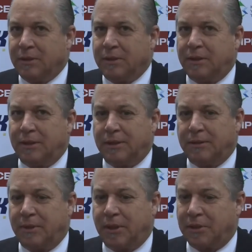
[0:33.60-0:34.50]

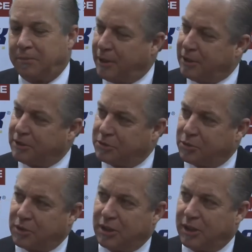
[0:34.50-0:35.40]
Our competitors
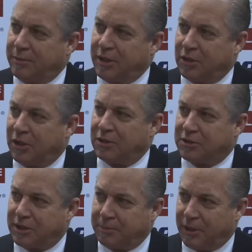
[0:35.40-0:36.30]
were claiming longer
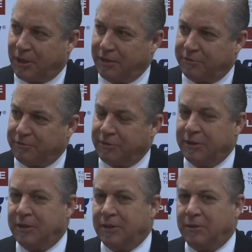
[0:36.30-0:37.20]
tip life,
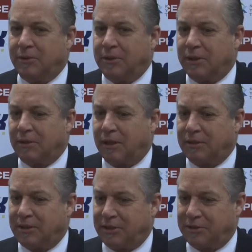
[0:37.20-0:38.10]
where our
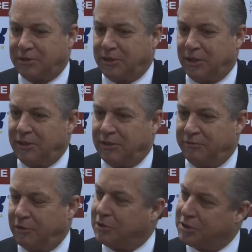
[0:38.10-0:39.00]
tests are tending to
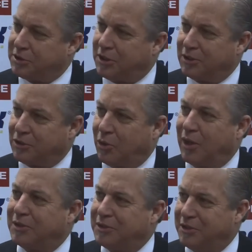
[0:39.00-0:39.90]
focus on
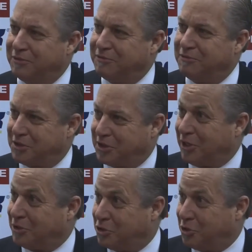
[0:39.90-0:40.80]
quality of the
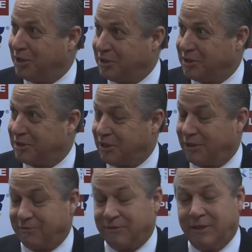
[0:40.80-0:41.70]
solder joint itself.